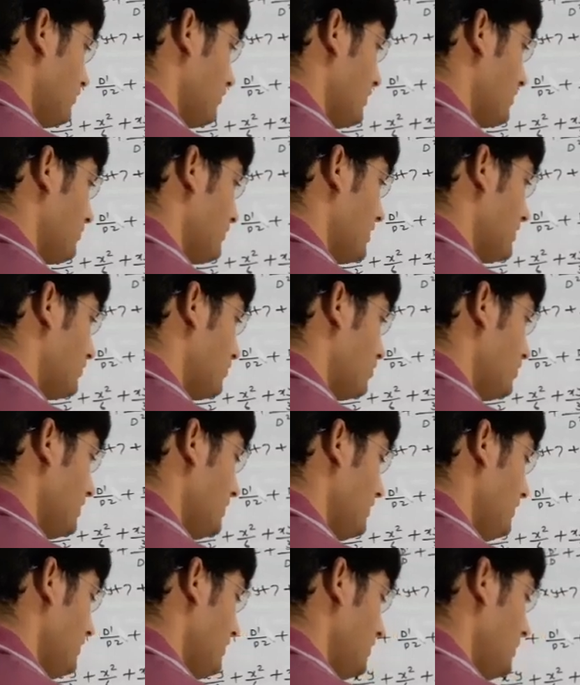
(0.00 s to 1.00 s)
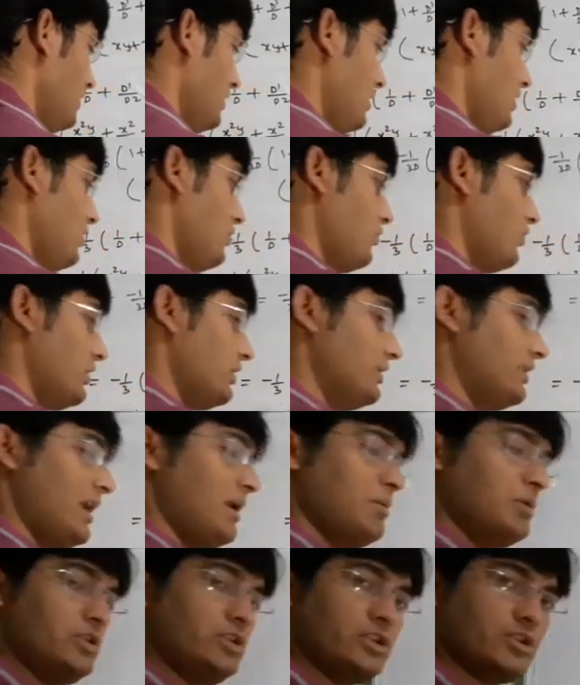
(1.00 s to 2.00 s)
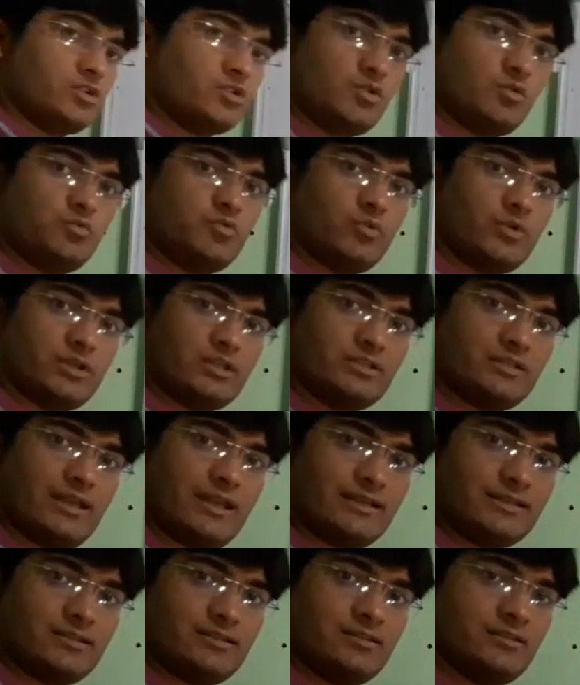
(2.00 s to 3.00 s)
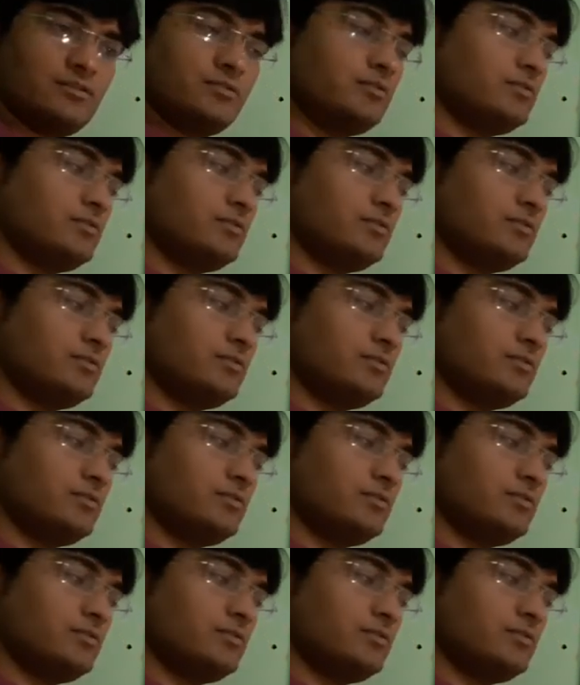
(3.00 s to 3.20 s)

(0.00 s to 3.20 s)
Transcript: 1 by 3, one time integration of 1 is x,